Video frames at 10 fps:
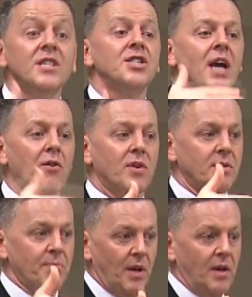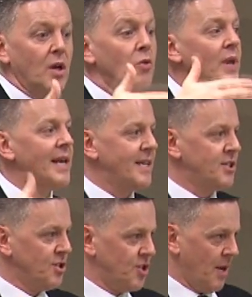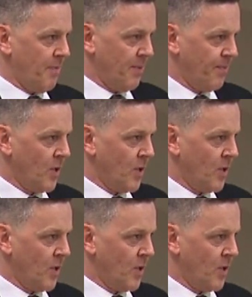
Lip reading: of a charitable relationship,